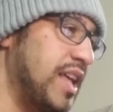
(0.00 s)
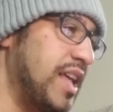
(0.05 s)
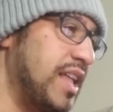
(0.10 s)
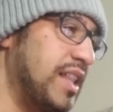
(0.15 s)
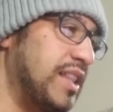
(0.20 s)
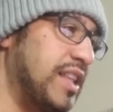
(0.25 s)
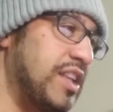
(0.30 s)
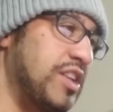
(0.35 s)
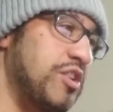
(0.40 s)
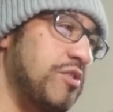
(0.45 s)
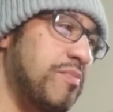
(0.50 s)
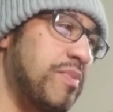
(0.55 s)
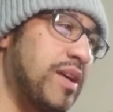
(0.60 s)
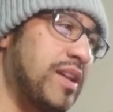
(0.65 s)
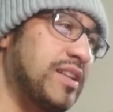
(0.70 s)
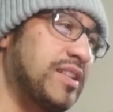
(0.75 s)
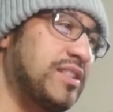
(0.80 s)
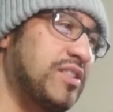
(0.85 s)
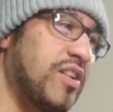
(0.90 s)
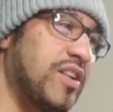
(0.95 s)
Then you
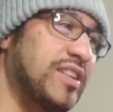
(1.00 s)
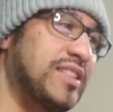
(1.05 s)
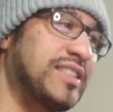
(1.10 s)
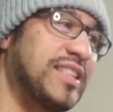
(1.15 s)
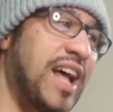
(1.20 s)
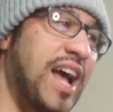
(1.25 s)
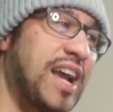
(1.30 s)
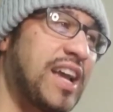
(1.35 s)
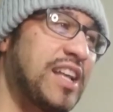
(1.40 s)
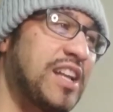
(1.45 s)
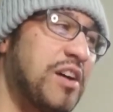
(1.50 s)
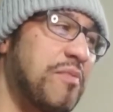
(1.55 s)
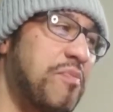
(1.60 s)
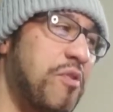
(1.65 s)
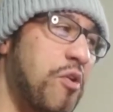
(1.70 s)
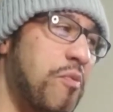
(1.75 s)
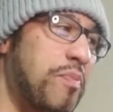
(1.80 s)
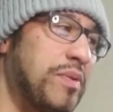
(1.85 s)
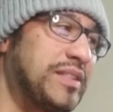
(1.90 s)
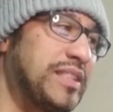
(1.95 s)
better start stocking up
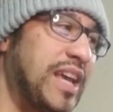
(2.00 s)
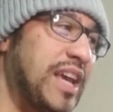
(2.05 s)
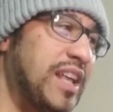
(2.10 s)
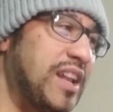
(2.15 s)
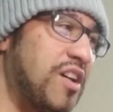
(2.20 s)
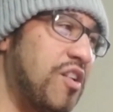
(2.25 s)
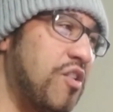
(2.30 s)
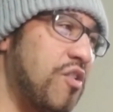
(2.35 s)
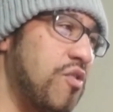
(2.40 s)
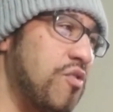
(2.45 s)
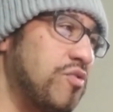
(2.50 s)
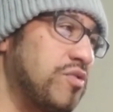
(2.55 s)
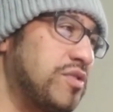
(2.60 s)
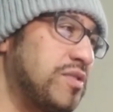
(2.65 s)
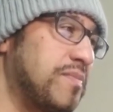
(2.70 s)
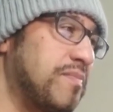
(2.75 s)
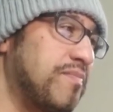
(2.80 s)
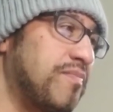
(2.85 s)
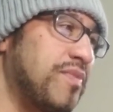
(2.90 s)
on potatoes.